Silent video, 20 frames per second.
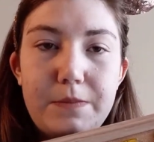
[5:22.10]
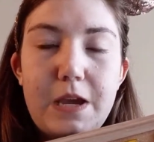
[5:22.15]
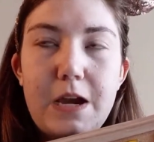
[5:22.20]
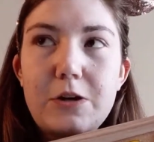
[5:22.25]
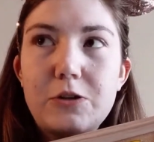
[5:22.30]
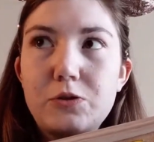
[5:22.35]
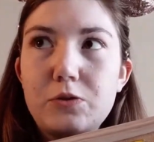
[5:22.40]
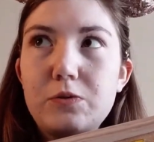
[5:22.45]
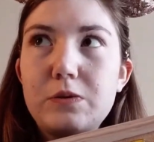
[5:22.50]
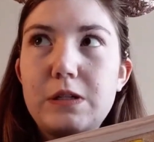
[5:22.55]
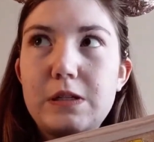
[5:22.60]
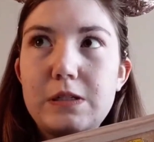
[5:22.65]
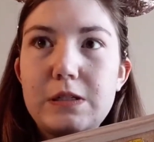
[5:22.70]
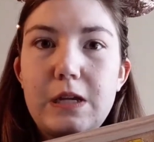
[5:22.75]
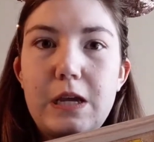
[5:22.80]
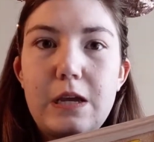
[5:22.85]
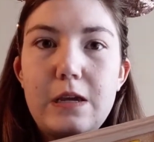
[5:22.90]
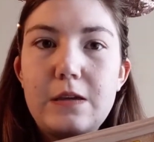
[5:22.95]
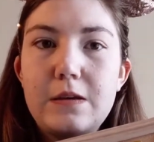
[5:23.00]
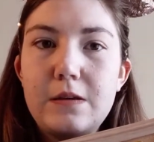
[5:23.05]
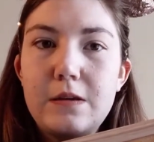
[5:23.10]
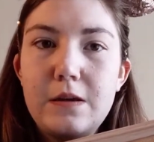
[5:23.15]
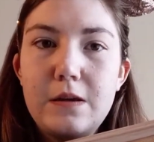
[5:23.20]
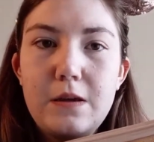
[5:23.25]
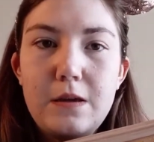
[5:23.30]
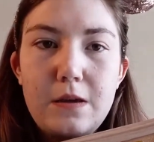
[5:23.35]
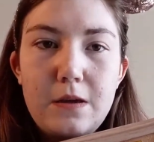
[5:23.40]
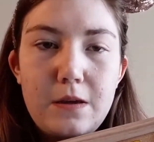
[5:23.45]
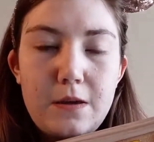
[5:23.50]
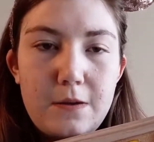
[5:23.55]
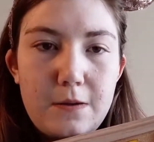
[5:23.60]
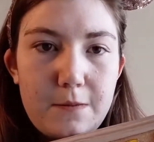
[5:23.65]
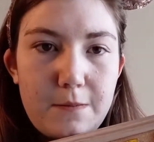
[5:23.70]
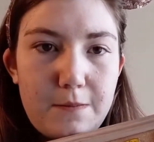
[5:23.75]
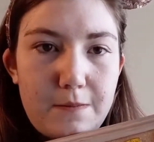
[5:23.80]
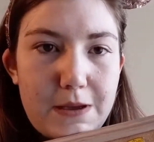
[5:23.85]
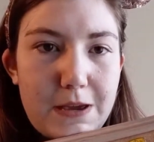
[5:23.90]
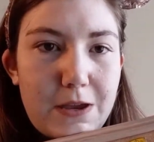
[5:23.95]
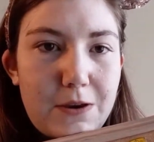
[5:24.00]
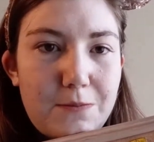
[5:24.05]
actual Disney
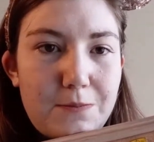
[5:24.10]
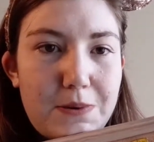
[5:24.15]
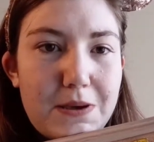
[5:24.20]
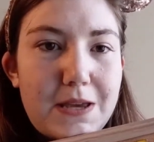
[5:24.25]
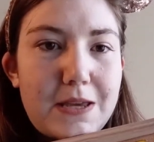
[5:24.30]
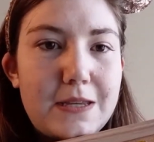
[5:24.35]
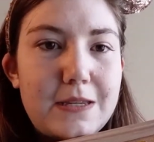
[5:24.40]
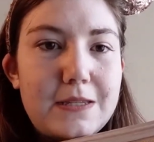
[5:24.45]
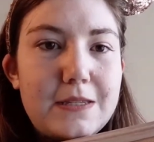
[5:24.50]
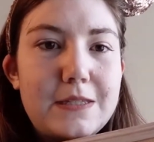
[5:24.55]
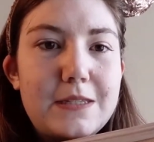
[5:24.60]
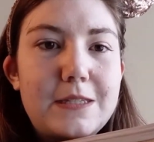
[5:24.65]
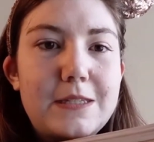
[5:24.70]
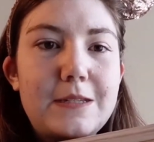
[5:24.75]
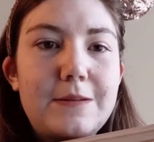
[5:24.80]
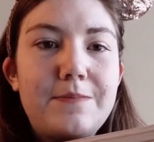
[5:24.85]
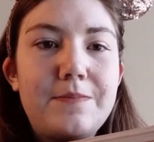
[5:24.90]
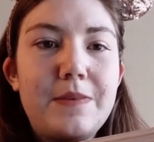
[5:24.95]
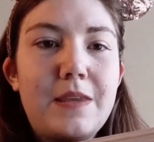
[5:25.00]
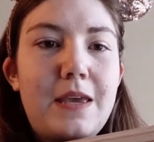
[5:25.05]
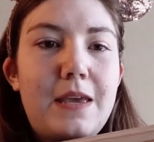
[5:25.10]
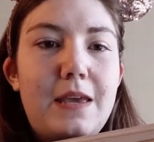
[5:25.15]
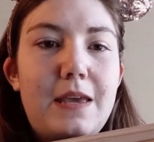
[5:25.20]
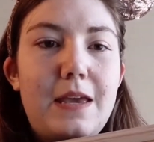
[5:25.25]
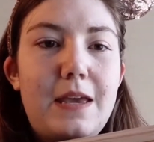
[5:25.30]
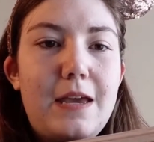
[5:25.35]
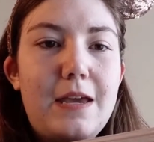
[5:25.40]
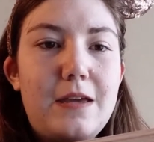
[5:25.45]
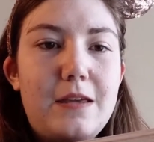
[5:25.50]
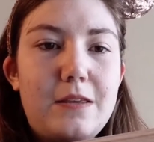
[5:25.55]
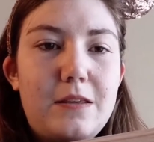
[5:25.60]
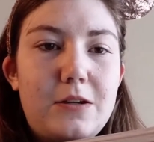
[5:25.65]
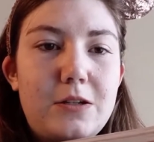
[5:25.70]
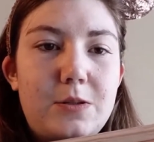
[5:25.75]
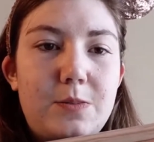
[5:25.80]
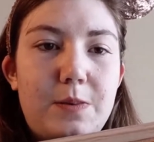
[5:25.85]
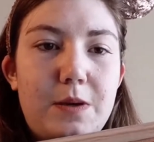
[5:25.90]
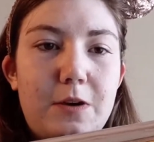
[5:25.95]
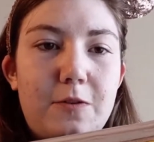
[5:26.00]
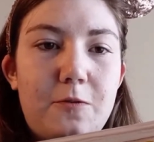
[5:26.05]
made pins. And
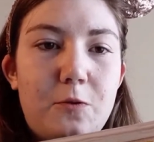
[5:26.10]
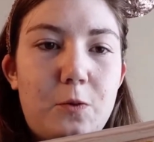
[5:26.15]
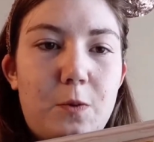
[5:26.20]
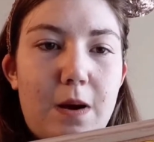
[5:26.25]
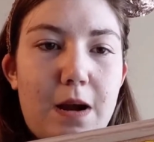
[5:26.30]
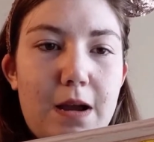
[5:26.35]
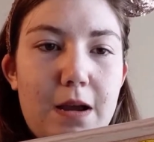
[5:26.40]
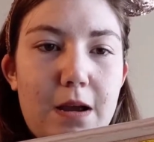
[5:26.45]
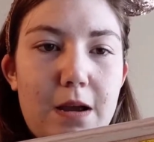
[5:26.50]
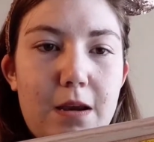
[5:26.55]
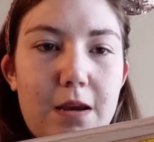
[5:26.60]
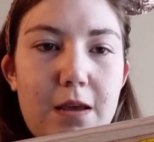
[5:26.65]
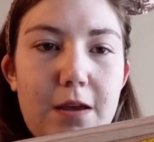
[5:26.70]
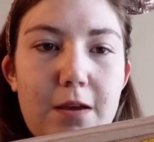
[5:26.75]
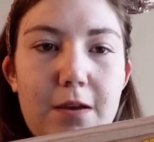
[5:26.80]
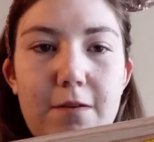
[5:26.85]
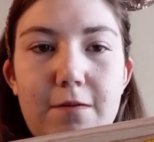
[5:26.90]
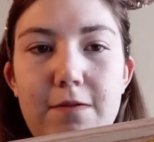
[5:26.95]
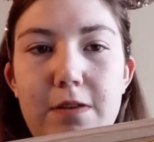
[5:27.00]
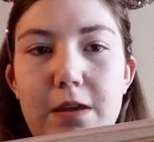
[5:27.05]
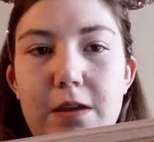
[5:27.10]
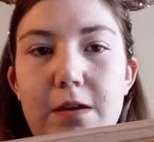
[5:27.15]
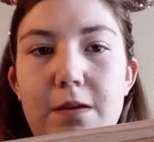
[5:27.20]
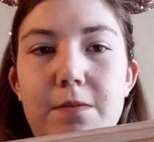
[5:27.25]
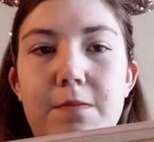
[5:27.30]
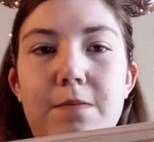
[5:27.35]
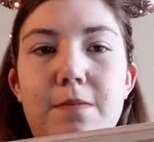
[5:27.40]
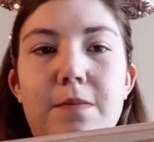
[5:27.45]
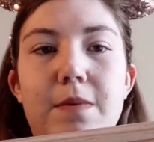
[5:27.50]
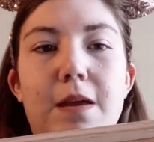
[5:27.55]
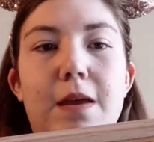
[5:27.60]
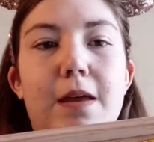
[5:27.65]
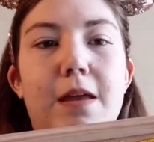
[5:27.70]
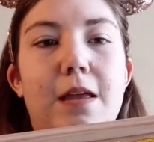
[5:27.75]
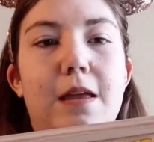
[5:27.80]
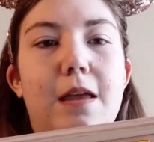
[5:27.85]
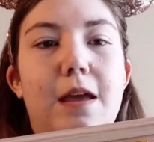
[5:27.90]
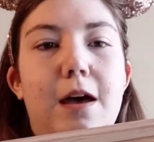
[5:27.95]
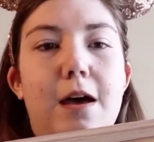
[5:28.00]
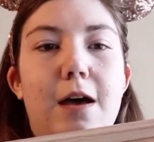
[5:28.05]
there's a big variety of them,
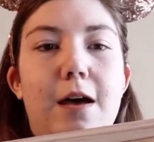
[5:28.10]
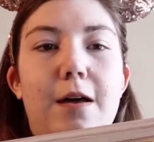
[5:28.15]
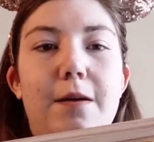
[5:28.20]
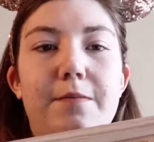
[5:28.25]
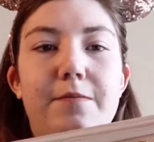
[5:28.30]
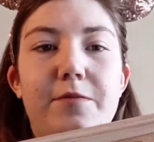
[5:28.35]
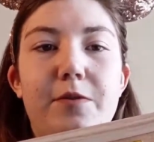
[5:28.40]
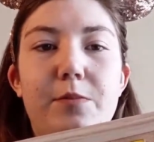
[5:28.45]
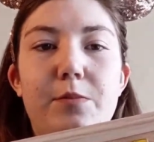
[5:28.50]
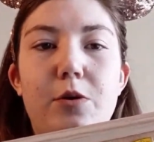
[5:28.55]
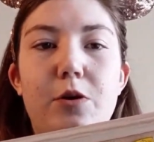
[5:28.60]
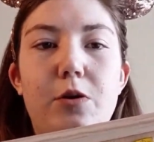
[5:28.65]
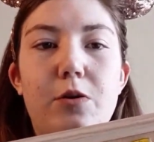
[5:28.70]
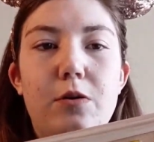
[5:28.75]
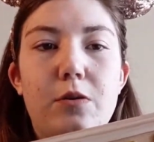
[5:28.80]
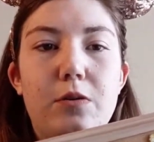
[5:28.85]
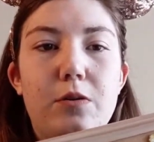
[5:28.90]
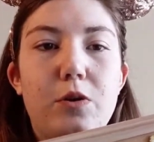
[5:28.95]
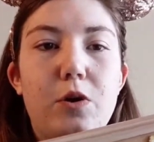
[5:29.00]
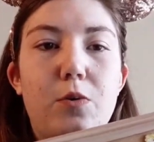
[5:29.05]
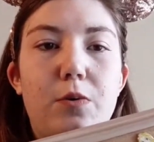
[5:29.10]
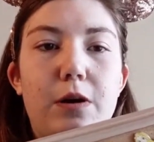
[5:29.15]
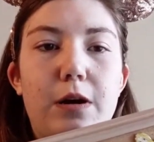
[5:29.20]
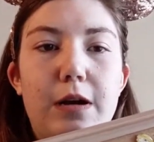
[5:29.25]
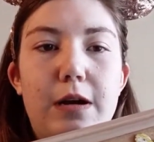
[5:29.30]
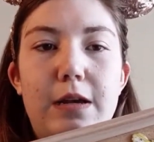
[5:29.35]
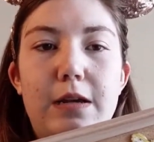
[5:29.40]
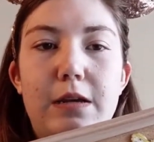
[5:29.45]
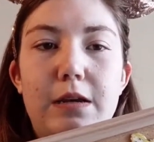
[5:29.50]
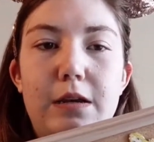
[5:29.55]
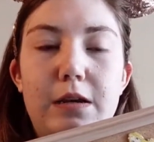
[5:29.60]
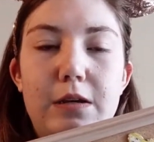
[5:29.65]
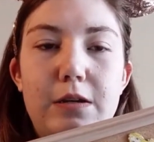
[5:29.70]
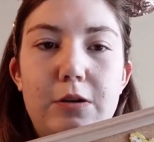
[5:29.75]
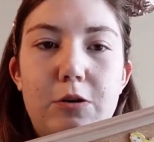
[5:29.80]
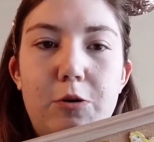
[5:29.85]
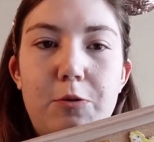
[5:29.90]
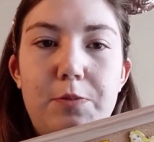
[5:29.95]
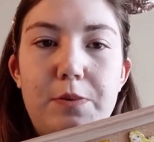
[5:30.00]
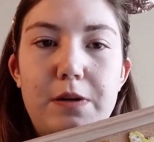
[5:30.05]
from lower
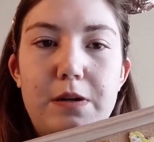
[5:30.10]
end